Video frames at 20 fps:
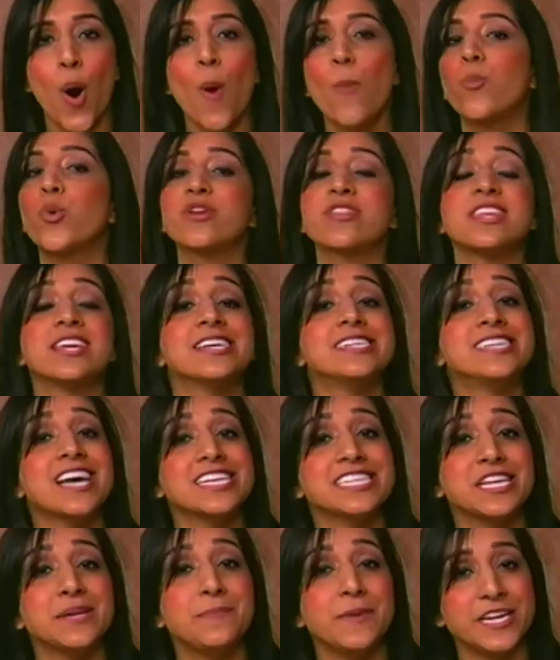More than a
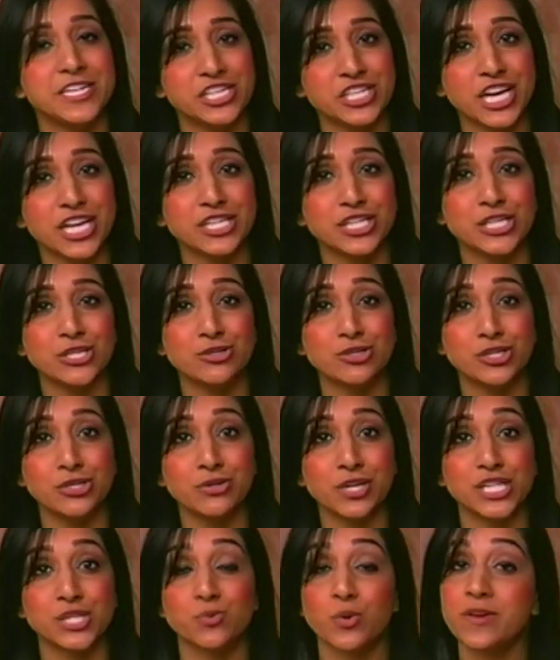dozen BGSU
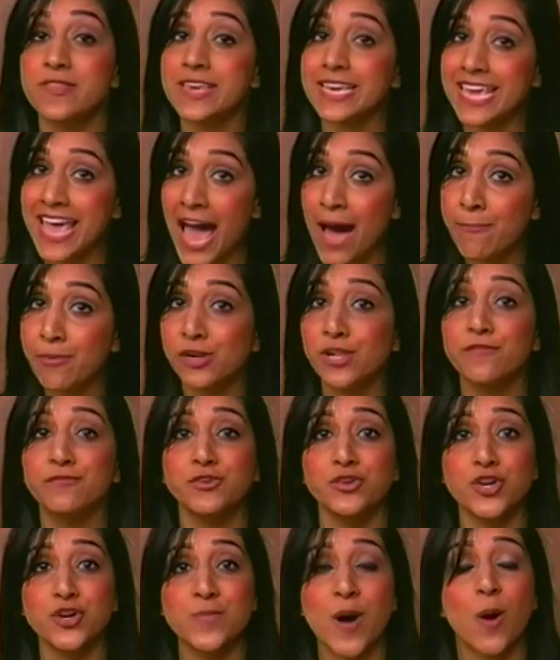students were in the capital of
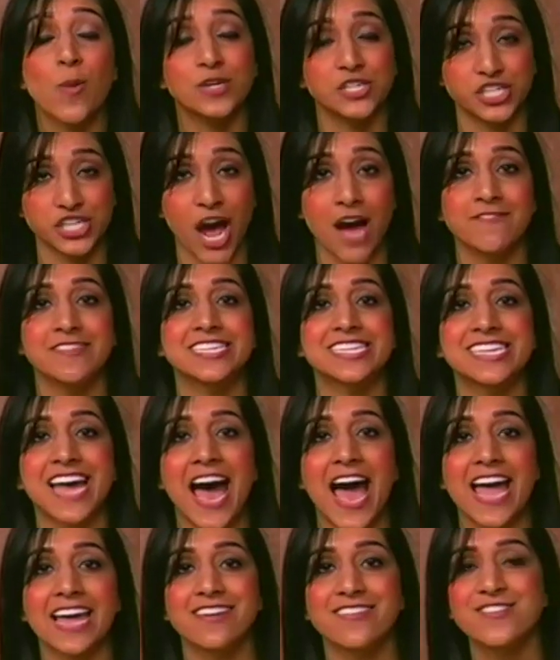Cuba when Chavez
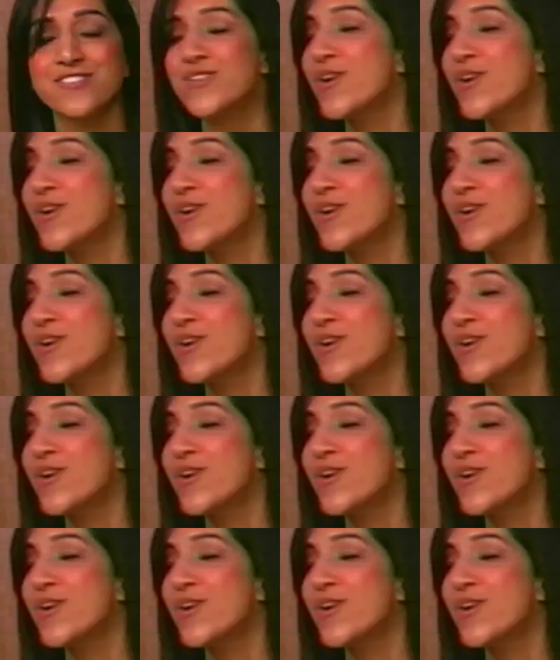died.